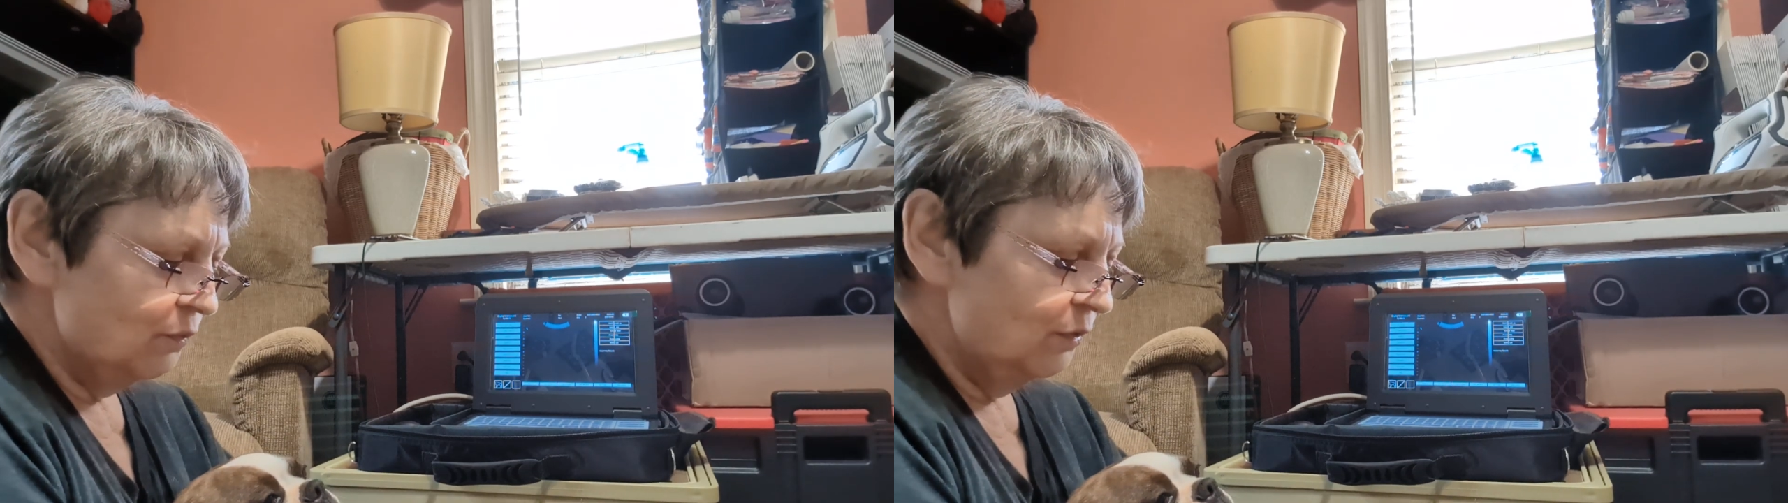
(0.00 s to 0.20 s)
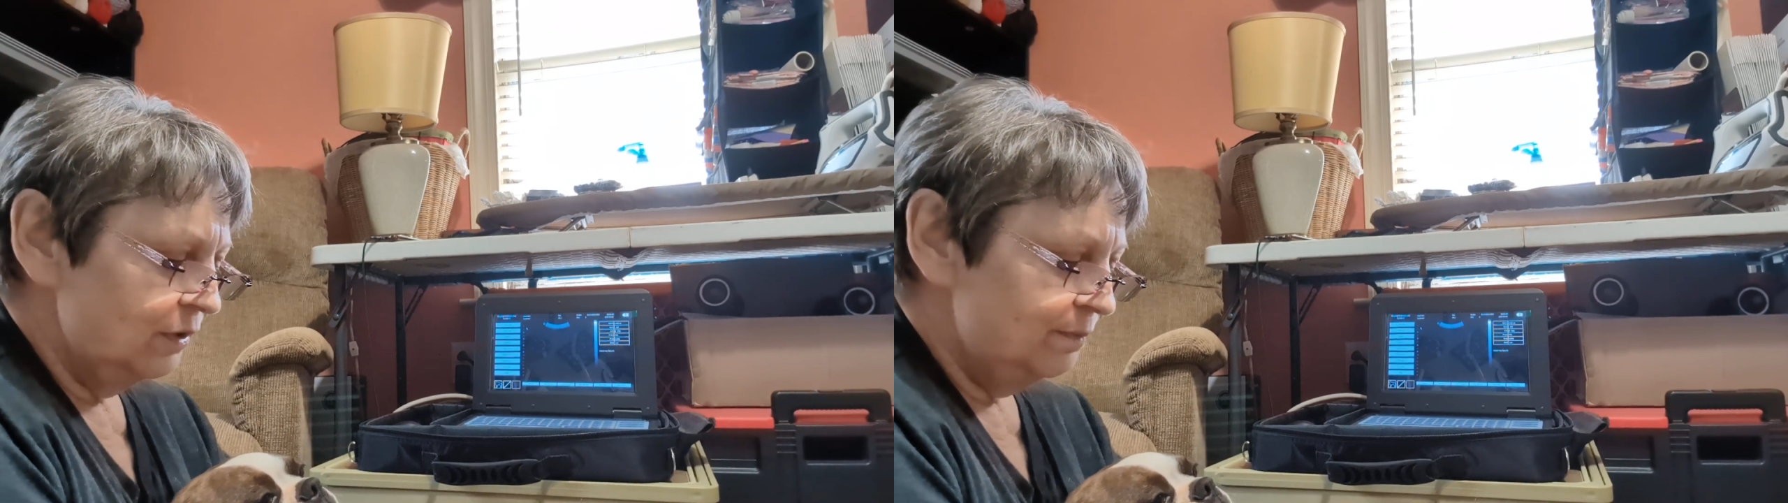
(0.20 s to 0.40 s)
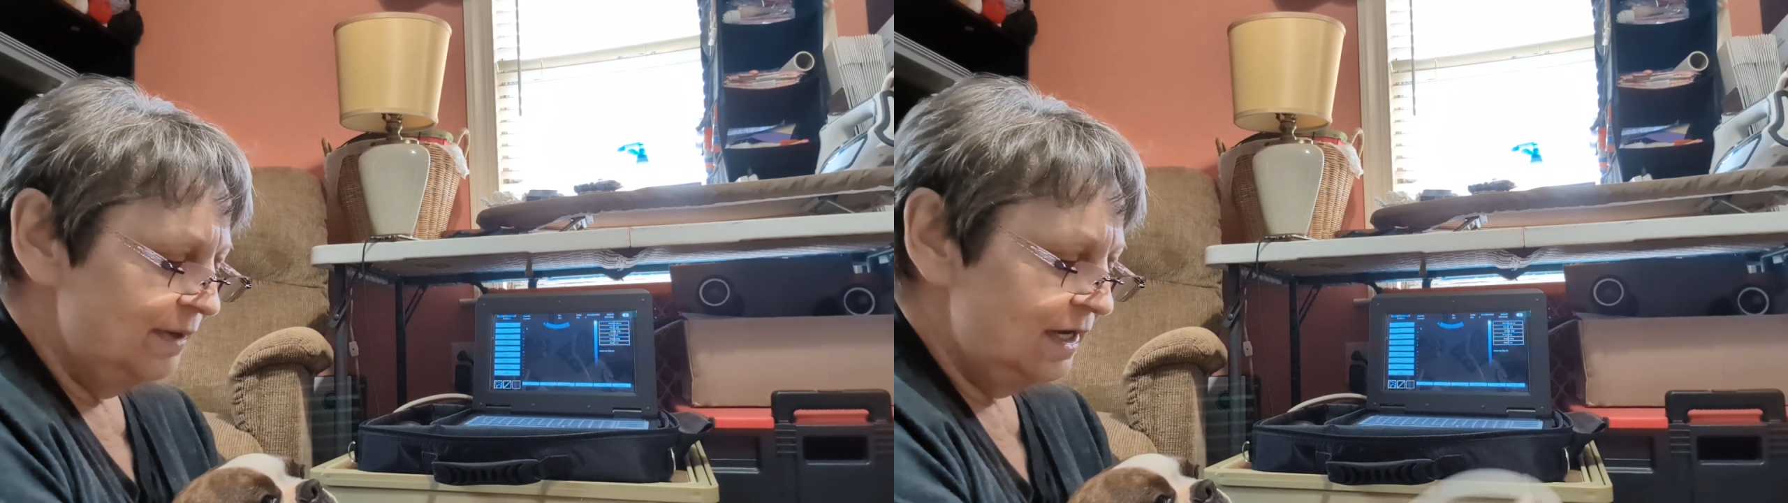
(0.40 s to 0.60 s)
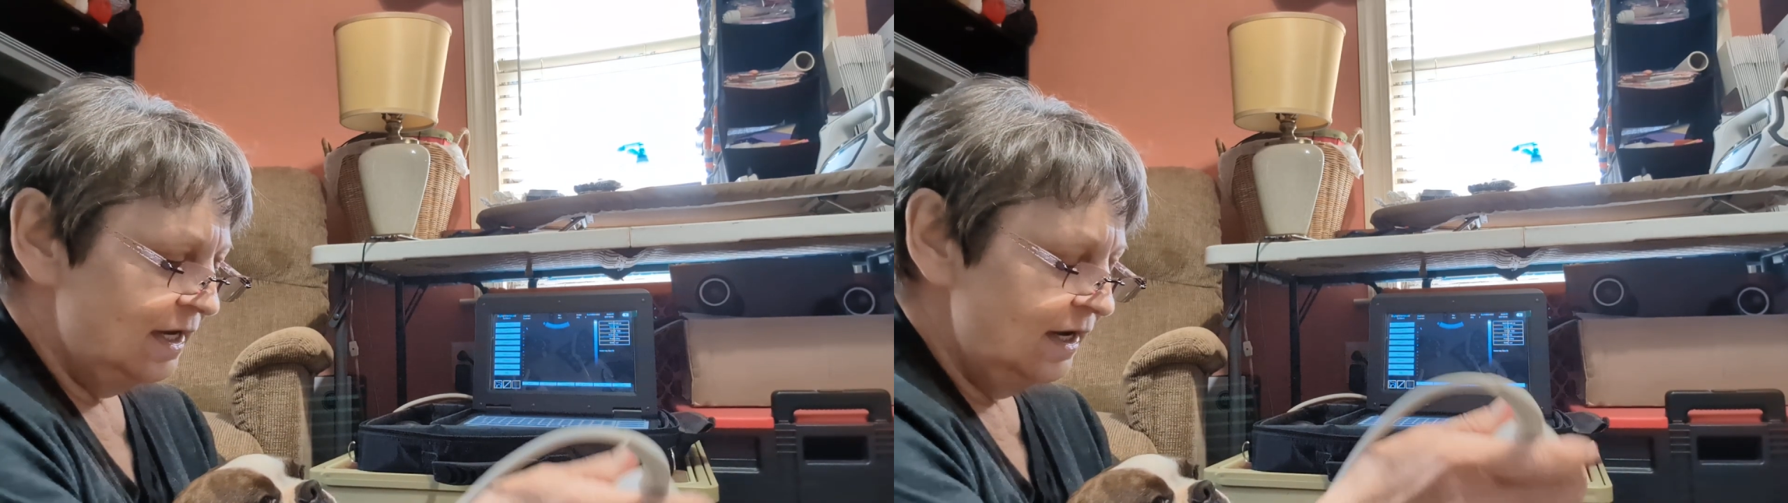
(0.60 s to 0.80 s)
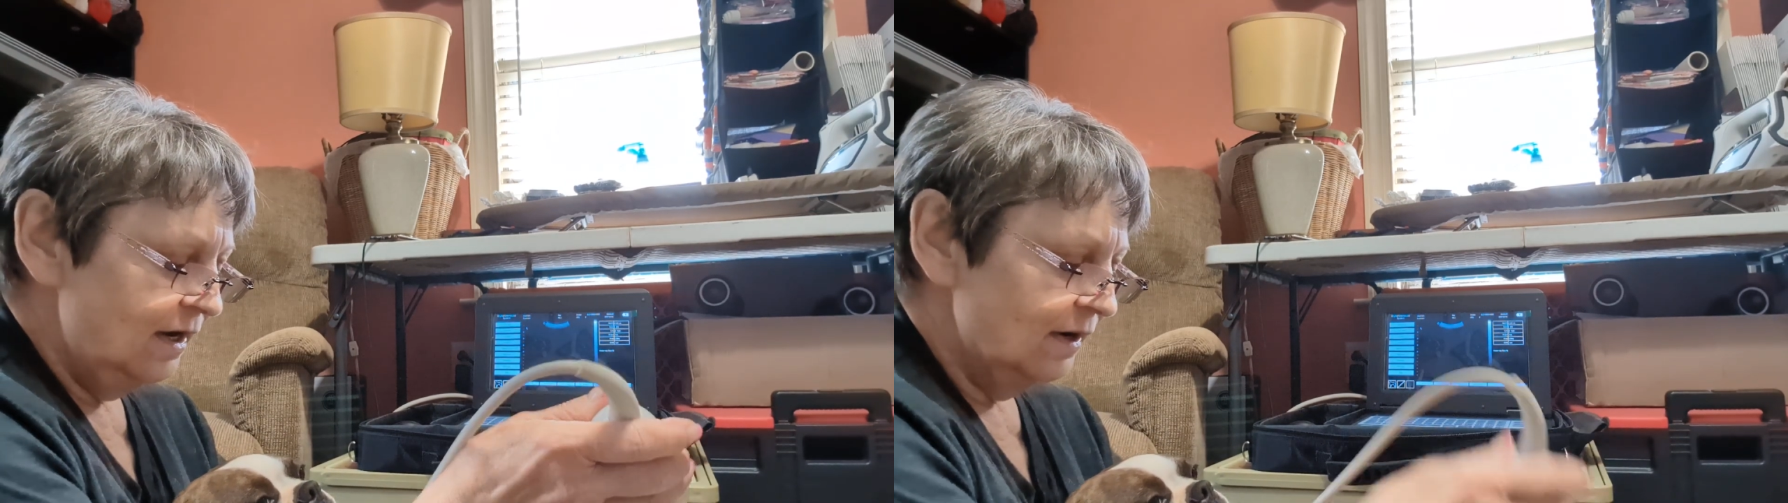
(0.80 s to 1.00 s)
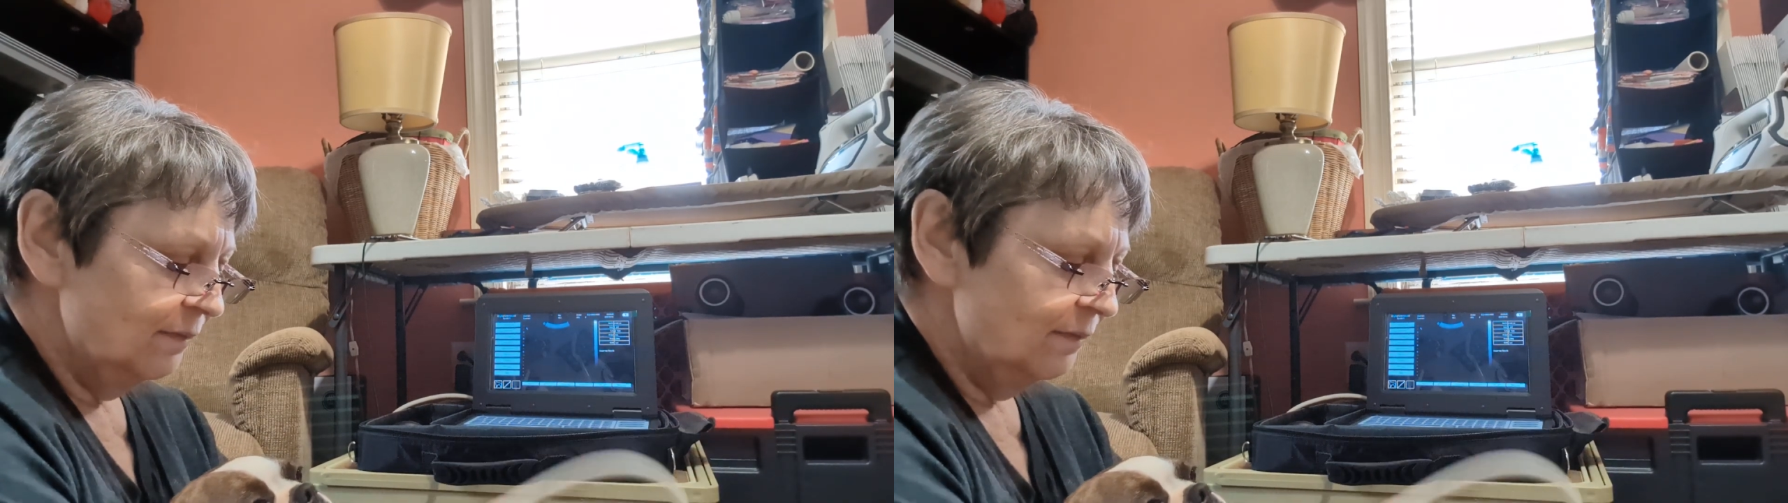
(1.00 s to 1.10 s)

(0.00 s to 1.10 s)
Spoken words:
would be